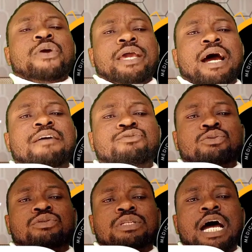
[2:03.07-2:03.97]
we have
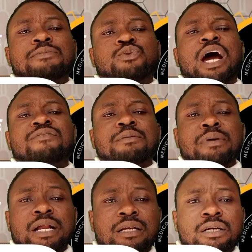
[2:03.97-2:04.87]
two types. We have the
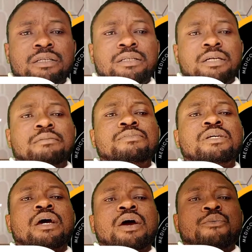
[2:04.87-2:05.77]
male condoms,
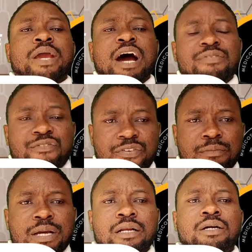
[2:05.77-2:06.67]
we have the
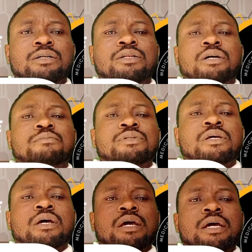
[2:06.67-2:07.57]
female condoms.
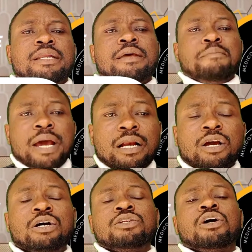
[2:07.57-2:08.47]
The male
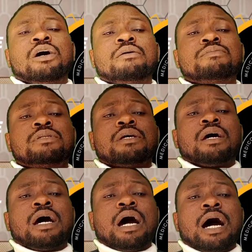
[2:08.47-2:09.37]
condoms
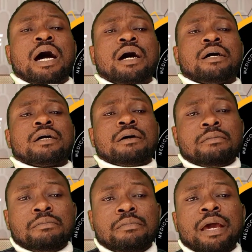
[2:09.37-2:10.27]

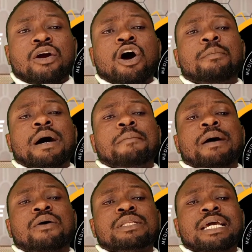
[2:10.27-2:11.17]
make up
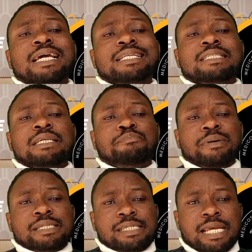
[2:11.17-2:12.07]
about
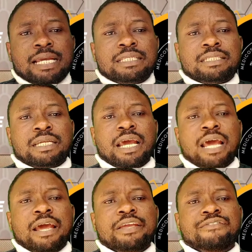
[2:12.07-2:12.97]
80%
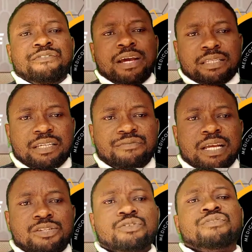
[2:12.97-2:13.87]
effectiveness,